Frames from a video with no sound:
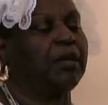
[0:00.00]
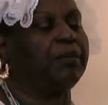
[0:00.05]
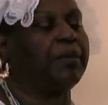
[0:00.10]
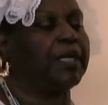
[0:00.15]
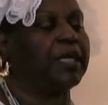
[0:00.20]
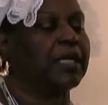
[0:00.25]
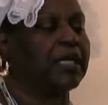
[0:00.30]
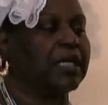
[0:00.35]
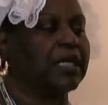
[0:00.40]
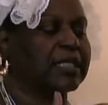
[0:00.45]

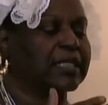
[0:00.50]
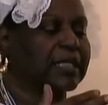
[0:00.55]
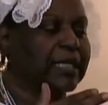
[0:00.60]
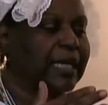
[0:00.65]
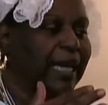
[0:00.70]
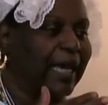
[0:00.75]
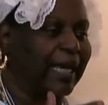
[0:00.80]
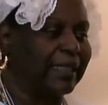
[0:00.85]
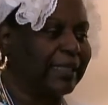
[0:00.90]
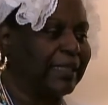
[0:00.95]
because
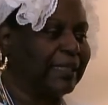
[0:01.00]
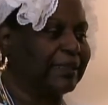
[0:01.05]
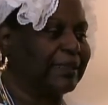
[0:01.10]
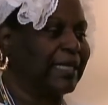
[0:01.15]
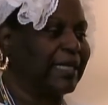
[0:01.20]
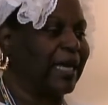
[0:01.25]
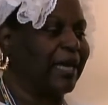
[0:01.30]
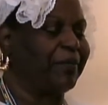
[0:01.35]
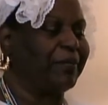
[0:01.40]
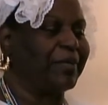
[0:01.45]
at the
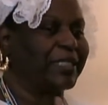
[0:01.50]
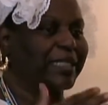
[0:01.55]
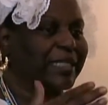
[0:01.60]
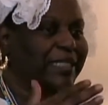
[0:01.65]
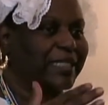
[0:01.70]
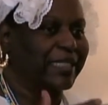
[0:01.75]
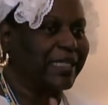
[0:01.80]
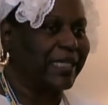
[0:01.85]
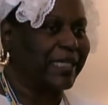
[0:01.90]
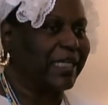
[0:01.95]
time as a
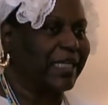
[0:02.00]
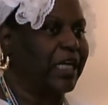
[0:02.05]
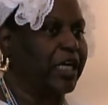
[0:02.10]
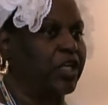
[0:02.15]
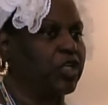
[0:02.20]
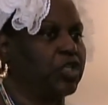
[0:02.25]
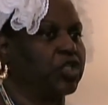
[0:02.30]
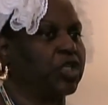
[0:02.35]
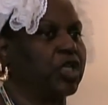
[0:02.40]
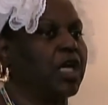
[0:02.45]

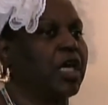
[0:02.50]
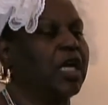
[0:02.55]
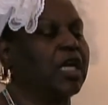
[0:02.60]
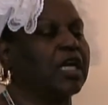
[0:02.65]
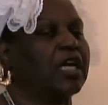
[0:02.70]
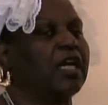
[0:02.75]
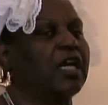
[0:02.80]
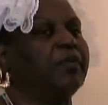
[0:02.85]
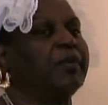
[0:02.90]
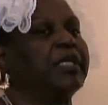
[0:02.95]
teenager
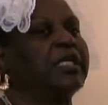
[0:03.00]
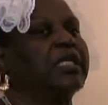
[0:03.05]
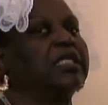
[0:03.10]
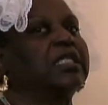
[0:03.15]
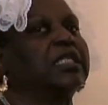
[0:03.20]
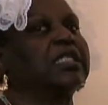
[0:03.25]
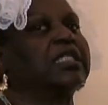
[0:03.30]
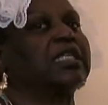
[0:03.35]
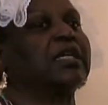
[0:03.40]
coming into